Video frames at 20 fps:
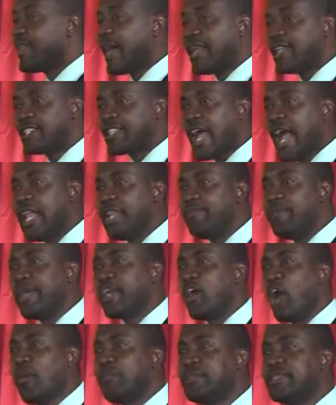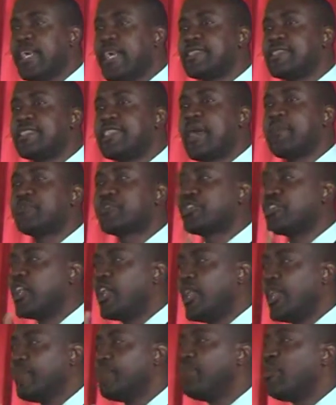That child becomes
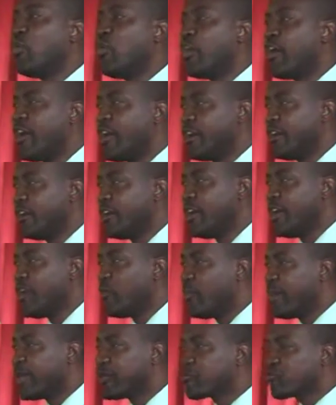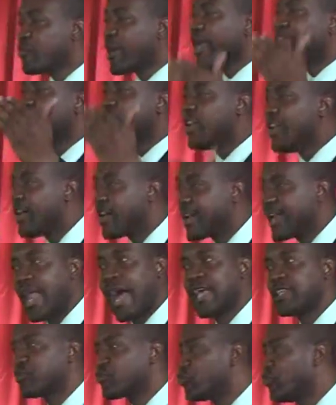exceptionally bored with regular
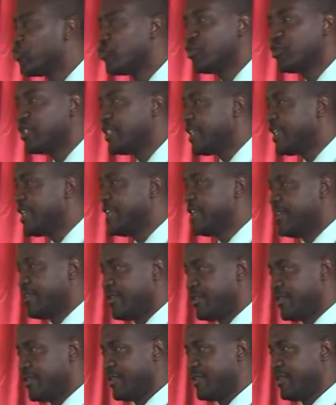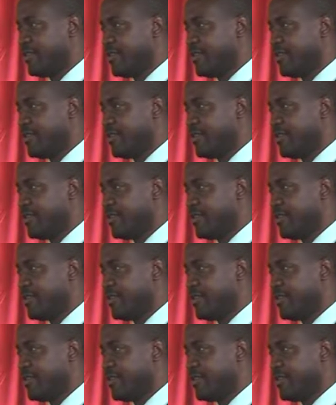classroom routine.